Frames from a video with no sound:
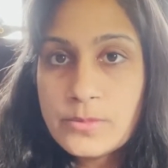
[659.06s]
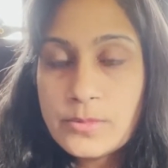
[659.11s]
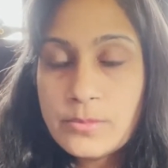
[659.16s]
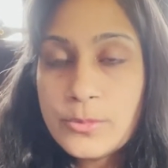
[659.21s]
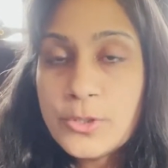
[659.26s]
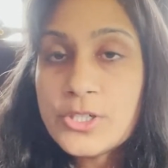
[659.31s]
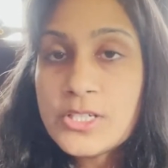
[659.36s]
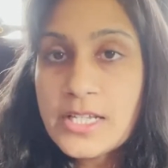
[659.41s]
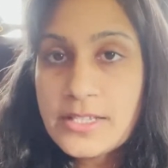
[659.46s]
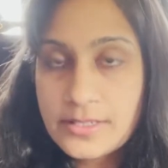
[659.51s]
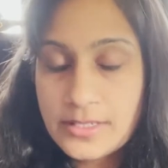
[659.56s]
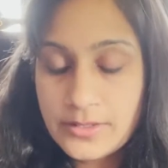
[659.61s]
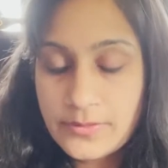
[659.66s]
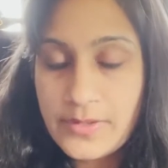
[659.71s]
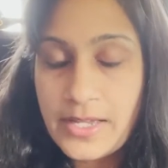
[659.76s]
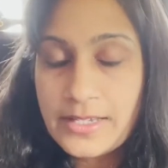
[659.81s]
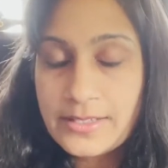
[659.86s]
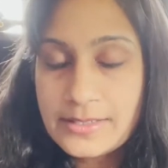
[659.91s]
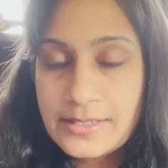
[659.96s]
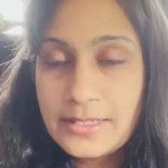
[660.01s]
pertussis
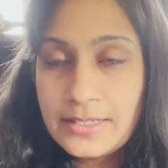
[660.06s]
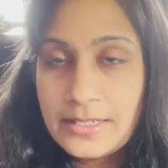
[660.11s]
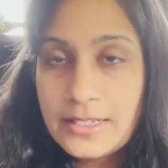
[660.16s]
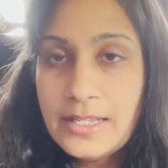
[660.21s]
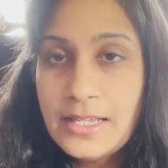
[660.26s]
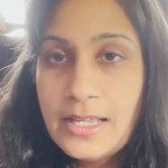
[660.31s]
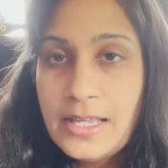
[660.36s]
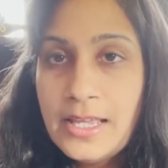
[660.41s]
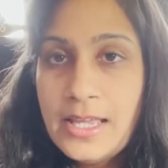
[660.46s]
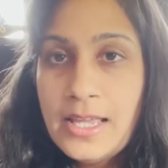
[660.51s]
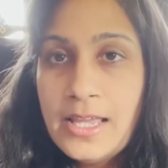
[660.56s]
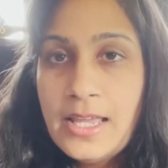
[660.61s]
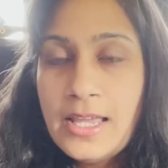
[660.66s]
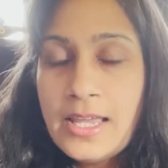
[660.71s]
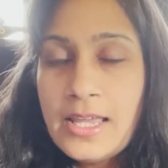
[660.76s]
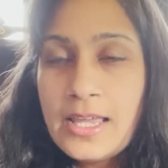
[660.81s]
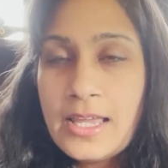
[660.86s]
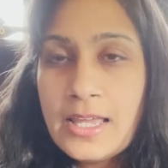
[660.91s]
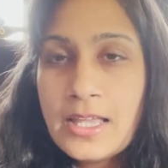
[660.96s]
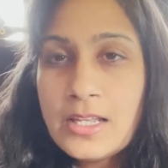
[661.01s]
vaccine.
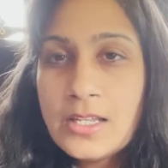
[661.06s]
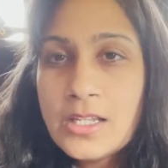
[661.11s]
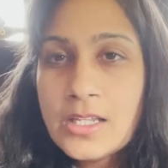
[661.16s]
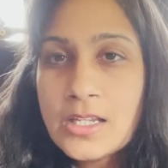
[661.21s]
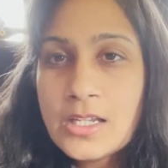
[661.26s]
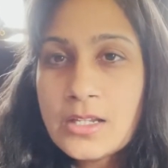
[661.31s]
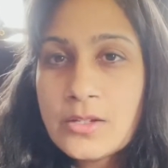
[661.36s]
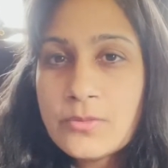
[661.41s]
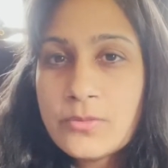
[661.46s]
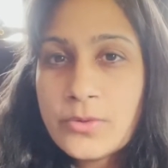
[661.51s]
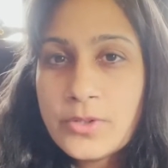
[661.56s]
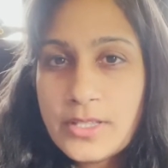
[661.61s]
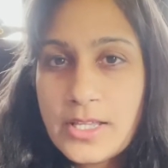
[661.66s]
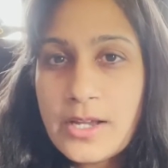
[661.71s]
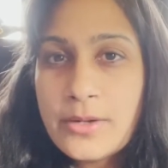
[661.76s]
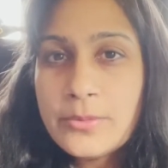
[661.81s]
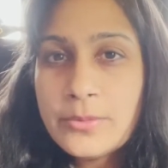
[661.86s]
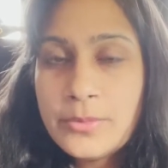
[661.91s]
And for that